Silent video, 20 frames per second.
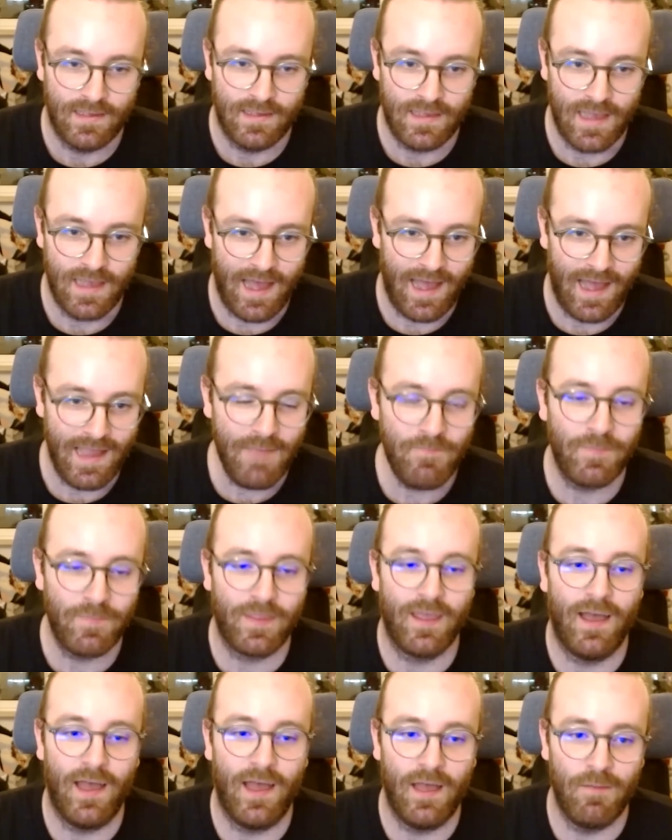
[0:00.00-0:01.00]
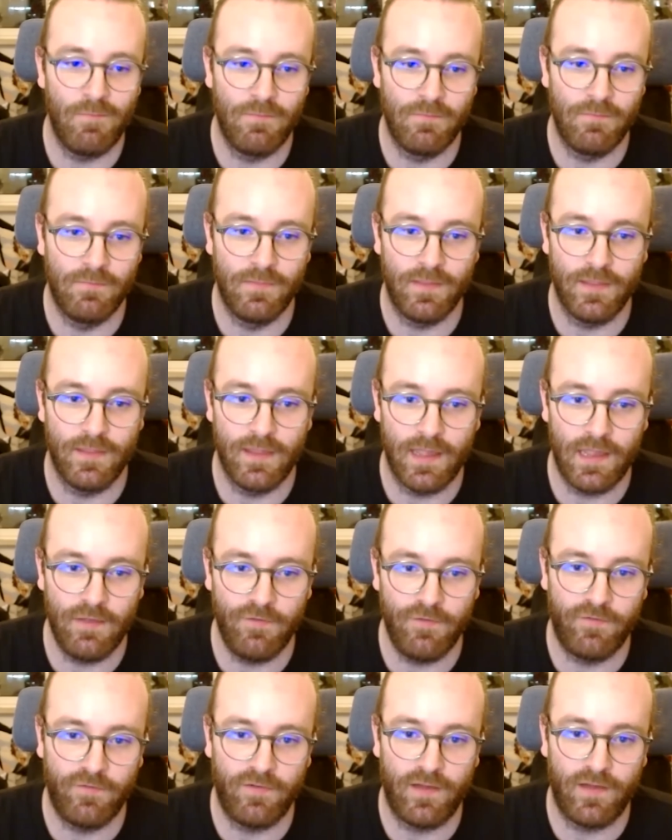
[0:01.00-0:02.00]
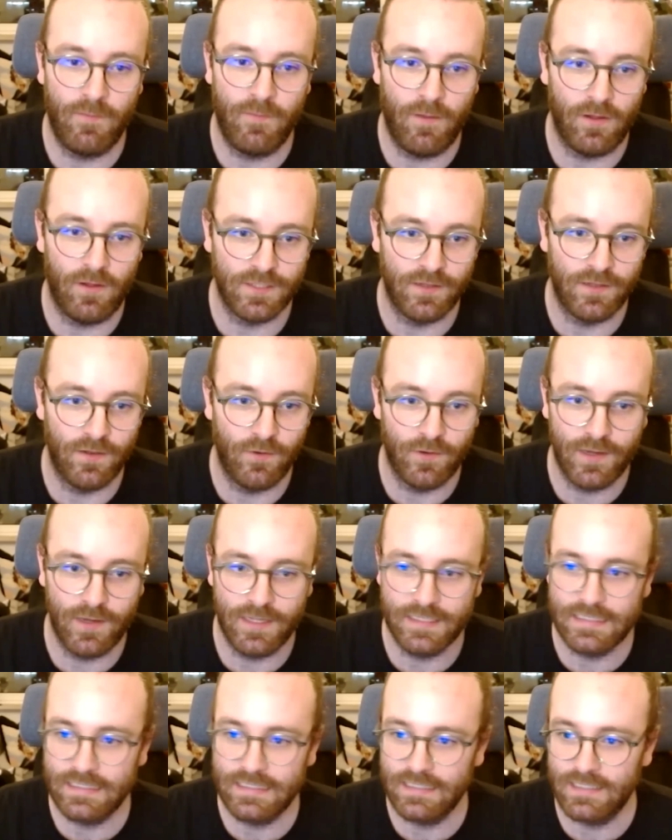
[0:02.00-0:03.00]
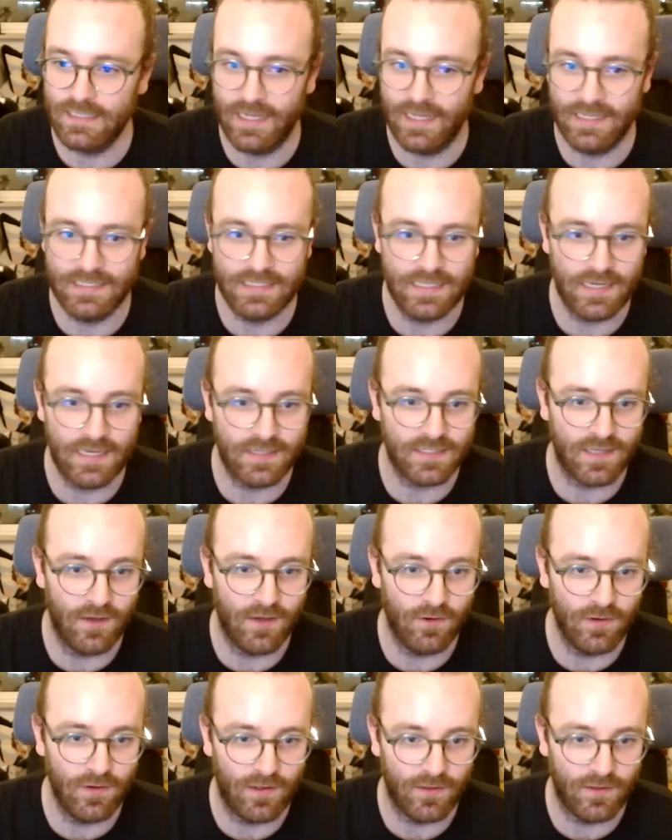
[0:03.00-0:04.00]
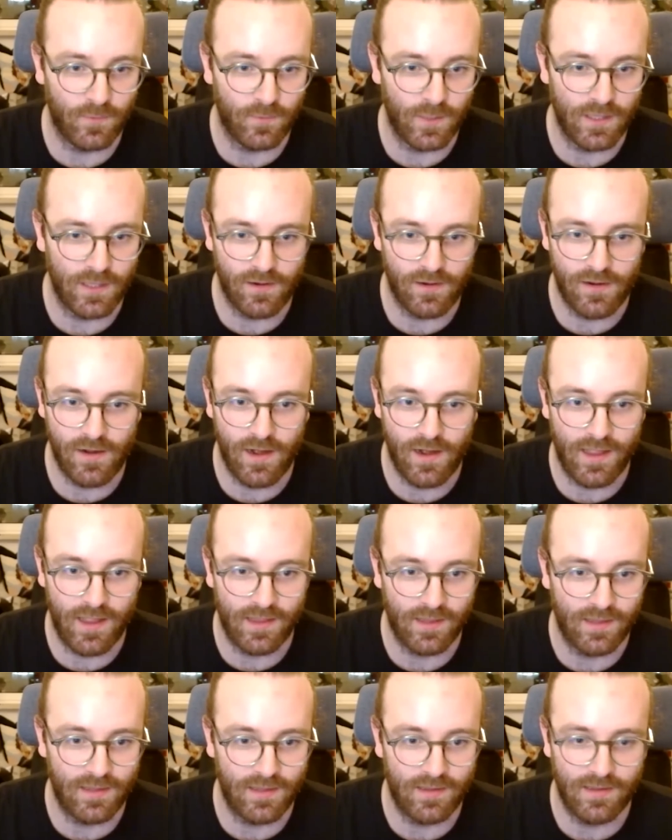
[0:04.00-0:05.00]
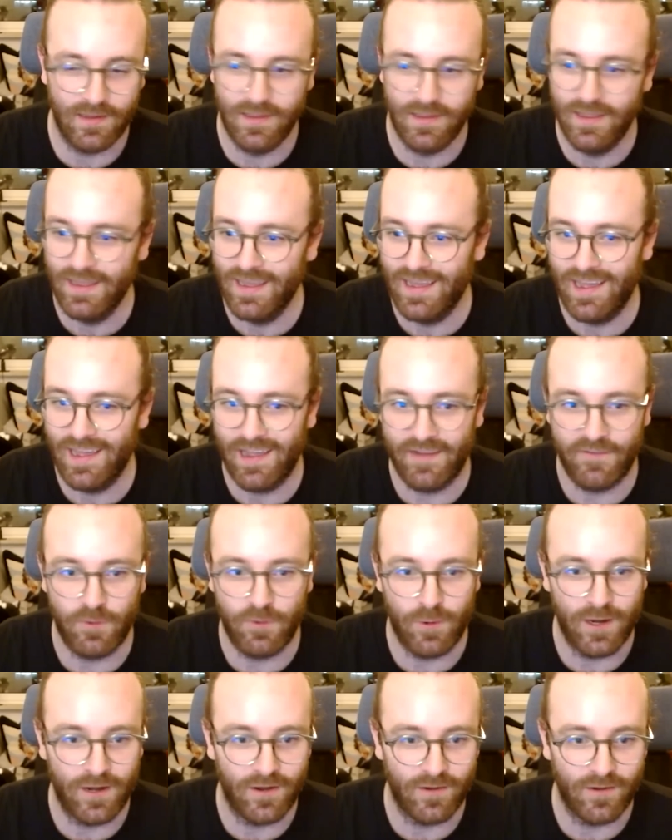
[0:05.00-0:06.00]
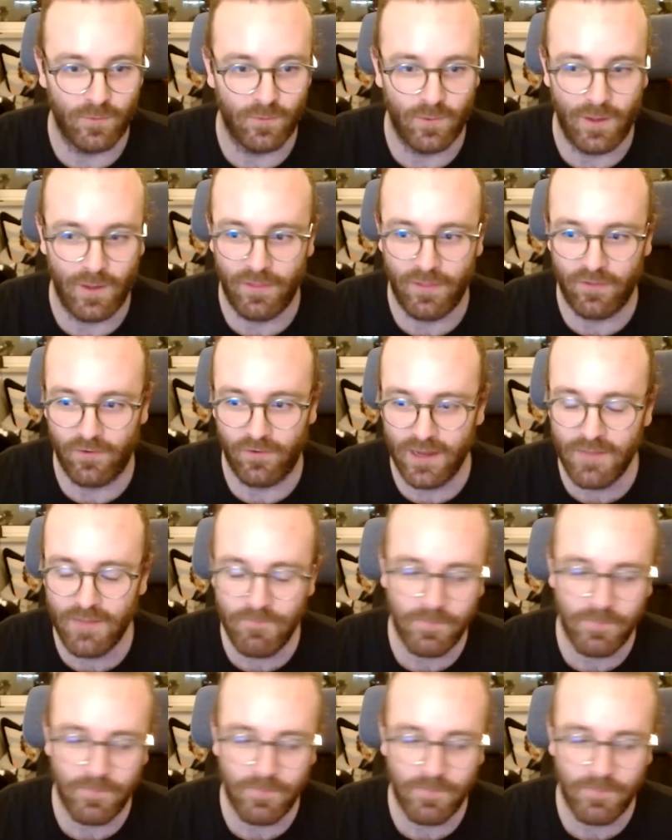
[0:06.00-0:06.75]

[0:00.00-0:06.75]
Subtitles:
Yeah, hi, I'm Dave. I'm also known as CX Coder on Twitter and everywhere on Web3.